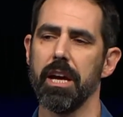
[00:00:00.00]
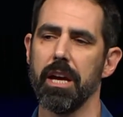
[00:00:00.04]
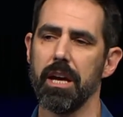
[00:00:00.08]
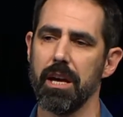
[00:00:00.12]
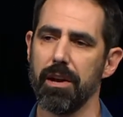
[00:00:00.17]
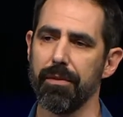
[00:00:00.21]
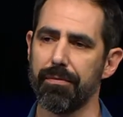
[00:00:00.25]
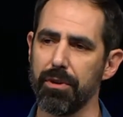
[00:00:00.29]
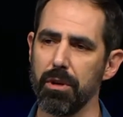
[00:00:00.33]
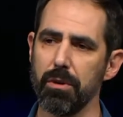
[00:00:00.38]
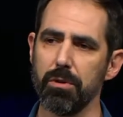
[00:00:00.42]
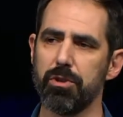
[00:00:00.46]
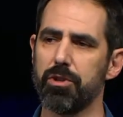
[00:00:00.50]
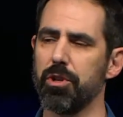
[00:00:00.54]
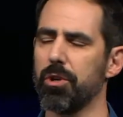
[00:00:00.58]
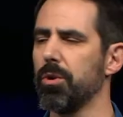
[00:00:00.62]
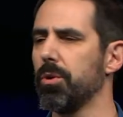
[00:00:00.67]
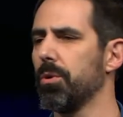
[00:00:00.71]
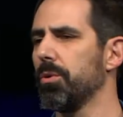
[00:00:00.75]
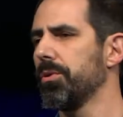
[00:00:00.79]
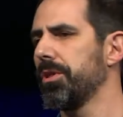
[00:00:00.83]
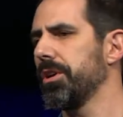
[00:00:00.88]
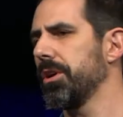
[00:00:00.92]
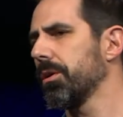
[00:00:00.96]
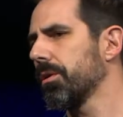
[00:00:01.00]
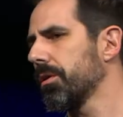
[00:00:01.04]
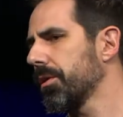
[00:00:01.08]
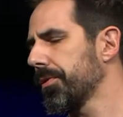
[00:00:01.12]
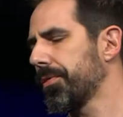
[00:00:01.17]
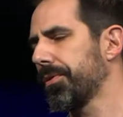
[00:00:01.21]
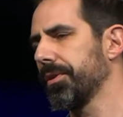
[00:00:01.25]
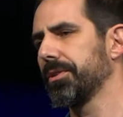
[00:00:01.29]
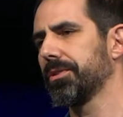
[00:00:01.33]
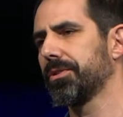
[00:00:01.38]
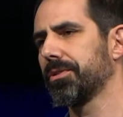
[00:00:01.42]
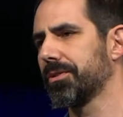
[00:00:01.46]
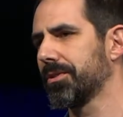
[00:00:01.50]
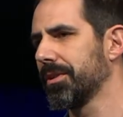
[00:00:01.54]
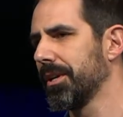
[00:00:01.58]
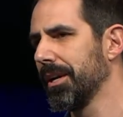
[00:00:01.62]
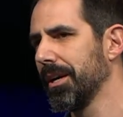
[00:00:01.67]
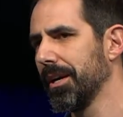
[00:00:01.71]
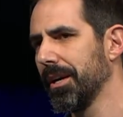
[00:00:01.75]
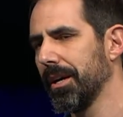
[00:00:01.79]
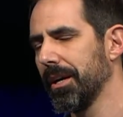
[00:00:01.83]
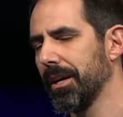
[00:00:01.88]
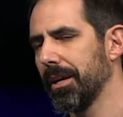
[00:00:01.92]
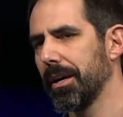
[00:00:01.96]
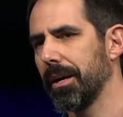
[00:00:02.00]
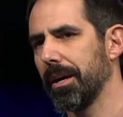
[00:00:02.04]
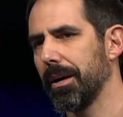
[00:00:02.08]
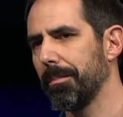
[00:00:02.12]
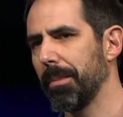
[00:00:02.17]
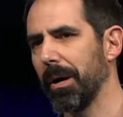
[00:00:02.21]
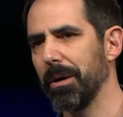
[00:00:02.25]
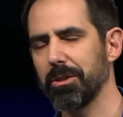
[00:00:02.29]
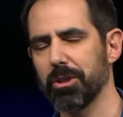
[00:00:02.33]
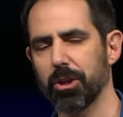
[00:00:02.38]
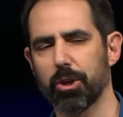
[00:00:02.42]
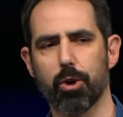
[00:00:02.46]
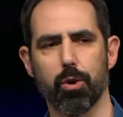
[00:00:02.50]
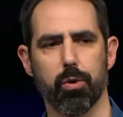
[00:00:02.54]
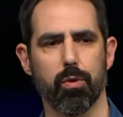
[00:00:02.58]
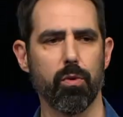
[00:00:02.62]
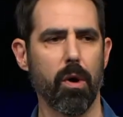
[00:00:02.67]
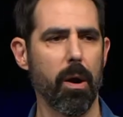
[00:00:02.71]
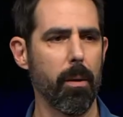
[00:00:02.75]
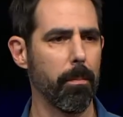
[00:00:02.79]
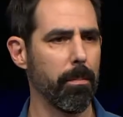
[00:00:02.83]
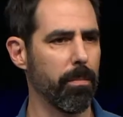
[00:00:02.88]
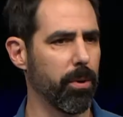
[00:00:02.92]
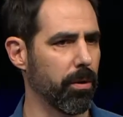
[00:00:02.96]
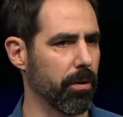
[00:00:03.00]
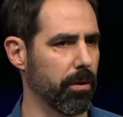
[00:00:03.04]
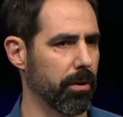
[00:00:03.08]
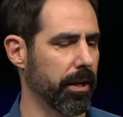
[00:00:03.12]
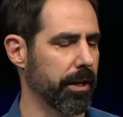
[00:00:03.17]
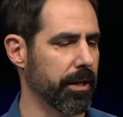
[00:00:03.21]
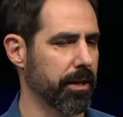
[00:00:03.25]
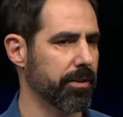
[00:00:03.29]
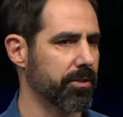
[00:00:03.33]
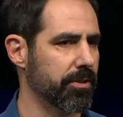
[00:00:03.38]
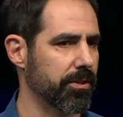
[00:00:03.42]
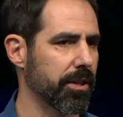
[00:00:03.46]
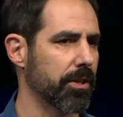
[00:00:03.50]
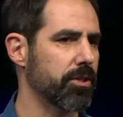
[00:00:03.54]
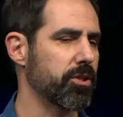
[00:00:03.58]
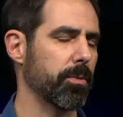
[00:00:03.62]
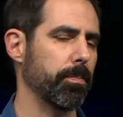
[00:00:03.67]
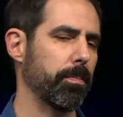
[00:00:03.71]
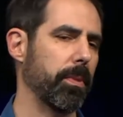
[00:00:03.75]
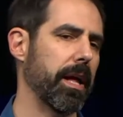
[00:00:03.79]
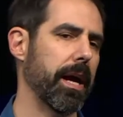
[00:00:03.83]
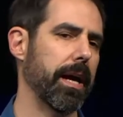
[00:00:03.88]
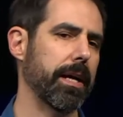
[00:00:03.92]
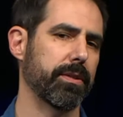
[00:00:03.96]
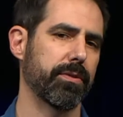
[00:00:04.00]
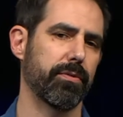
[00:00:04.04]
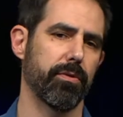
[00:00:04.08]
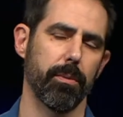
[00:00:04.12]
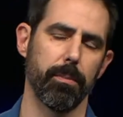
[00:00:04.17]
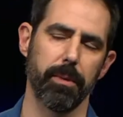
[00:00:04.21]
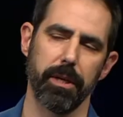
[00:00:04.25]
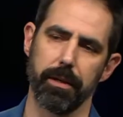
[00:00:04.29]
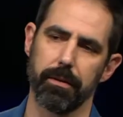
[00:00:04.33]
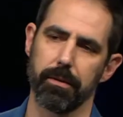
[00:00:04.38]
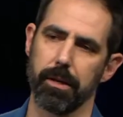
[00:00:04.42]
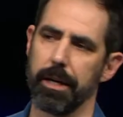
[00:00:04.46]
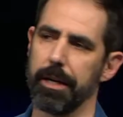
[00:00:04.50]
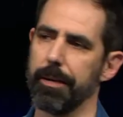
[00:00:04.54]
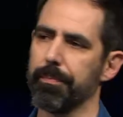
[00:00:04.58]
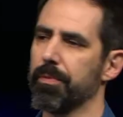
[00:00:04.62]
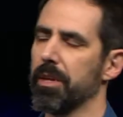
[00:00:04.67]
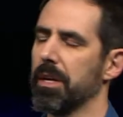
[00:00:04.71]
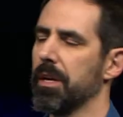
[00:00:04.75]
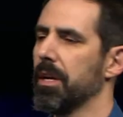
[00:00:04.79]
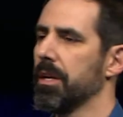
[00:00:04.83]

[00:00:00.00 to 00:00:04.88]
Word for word: If you do, the earth is, uh, about to crumble. Like it's such a blasphemy, right?